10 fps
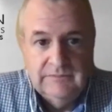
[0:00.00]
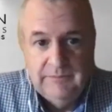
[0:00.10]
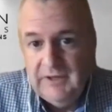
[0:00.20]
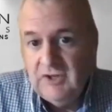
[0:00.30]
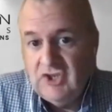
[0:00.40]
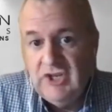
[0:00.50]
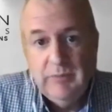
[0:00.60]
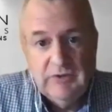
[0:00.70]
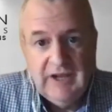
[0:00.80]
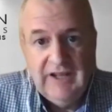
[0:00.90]
be the
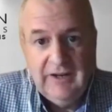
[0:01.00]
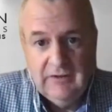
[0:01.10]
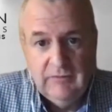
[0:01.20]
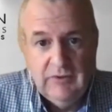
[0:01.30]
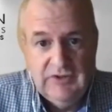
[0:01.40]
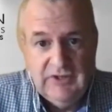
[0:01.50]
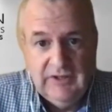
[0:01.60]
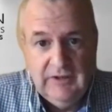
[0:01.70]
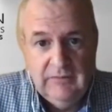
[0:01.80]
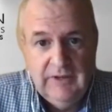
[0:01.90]
cheapest guy to convert to
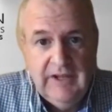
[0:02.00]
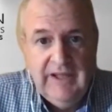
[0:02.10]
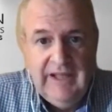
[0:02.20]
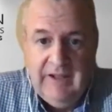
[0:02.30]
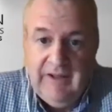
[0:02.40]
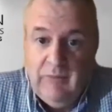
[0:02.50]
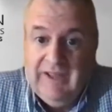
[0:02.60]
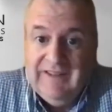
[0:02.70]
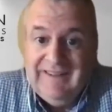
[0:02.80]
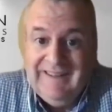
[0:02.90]
silicon. And then we
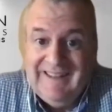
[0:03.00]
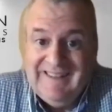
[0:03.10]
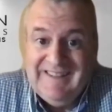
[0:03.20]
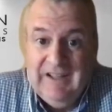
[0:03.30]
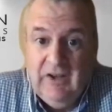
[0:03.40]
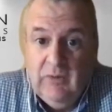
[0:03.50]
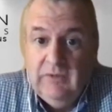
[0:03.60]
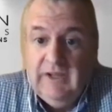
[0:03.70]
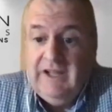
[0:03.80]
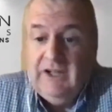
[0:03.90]
can take that
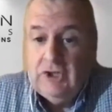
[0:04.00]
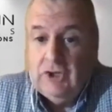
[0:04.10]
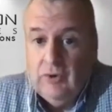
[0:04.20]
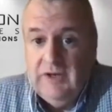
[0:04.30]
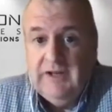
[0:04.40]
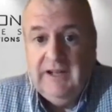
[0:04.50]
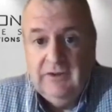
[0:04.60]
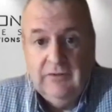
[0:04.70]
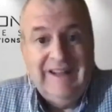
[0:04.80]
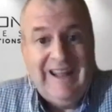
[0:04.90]
silicon and turn it
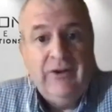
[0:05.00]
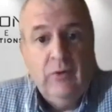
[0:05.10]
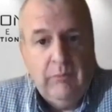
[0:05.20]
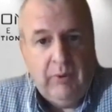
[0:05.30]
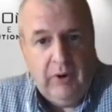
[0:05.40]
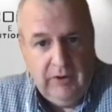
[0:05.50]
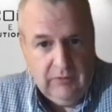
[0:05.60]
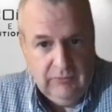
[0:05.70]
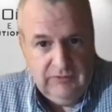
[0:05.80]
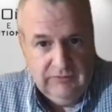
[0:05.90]
into
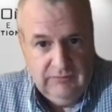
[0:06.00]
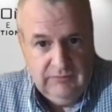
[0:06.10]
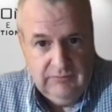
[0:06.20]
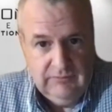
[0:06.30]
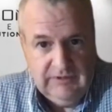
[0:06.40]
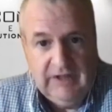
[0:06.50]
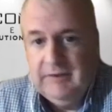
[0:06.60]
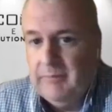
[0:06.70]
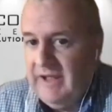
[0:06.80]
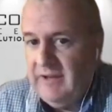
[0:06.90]
nanoparticles that
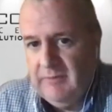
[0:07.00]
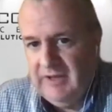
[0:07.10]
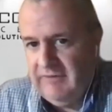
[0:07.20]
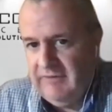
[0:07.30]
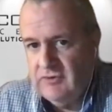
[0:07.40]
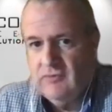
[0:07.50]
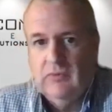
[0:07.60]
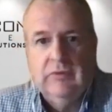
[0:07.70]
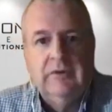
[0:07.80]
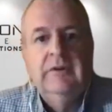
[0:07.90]
the battery manufacturers work.